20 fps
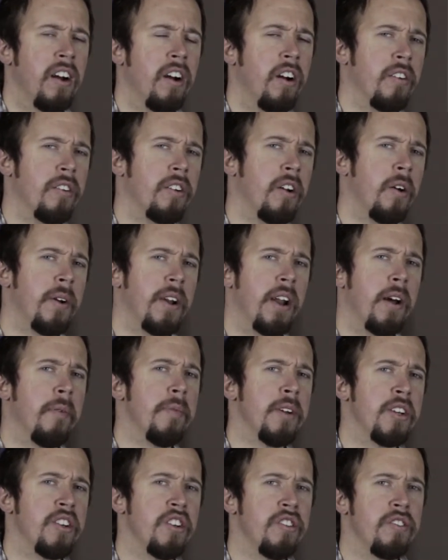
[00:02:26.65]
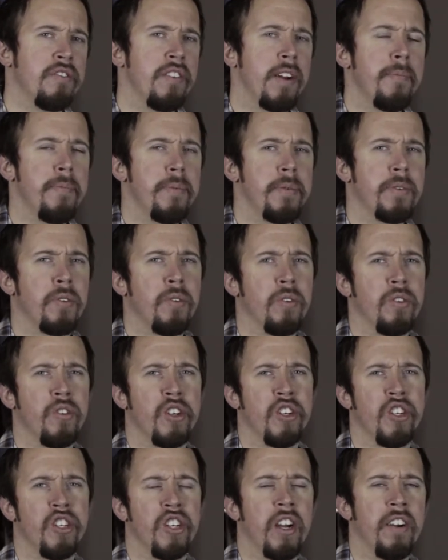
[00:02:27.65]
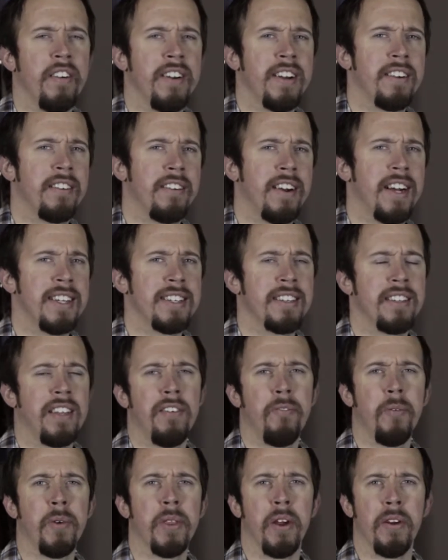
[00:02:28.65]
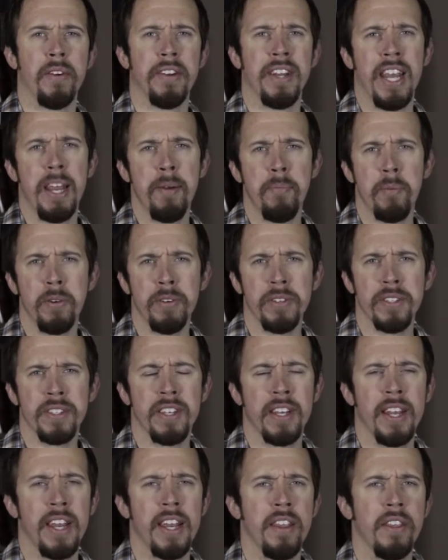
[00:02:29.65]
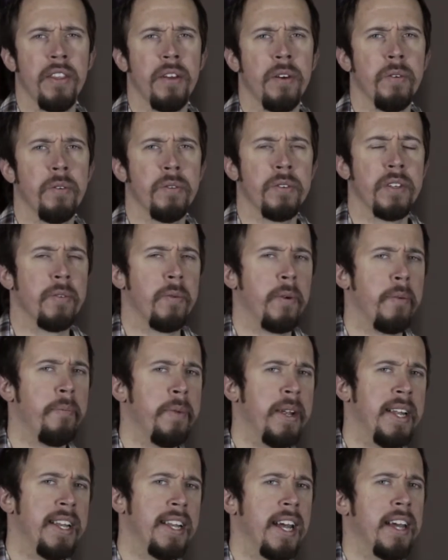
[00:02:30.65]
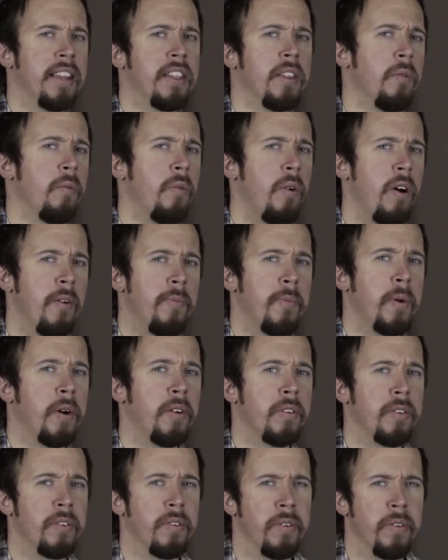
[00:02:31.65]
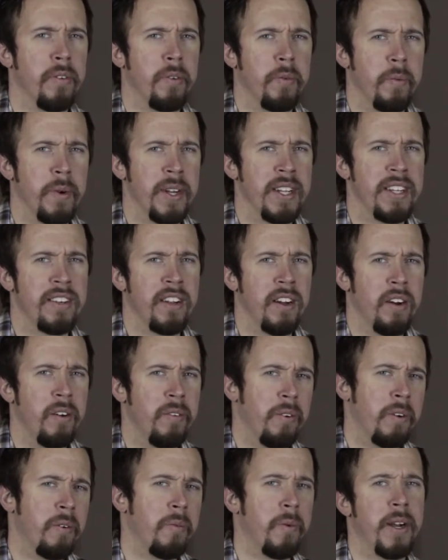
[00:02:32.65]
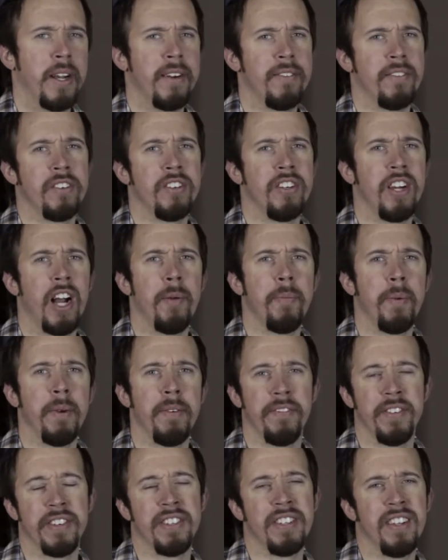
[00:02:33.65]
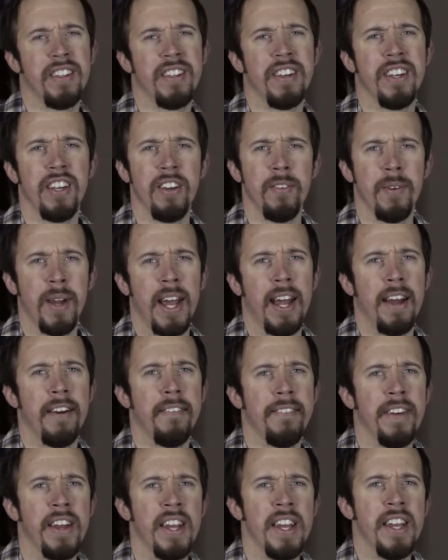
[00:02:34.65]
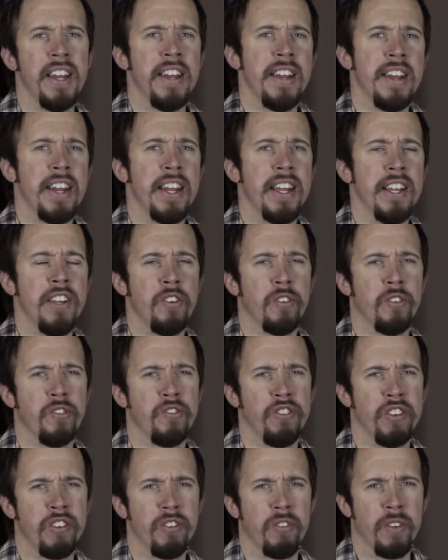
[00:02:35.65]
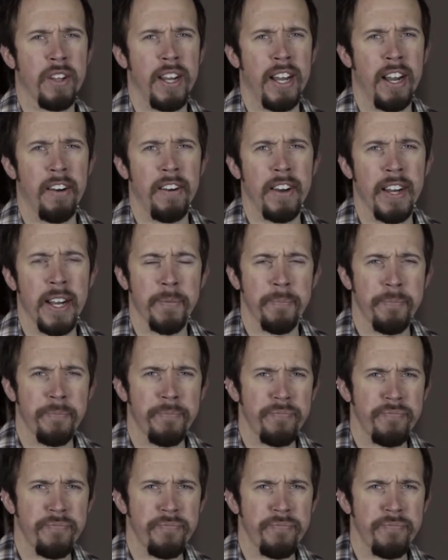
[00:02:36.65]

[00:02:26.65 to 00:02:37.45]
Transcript: are going on missions trips or just sharing Christ's love with our neighbors and those that we meet at the Walmart or the Winco or whatever shopping facility you have in your general area.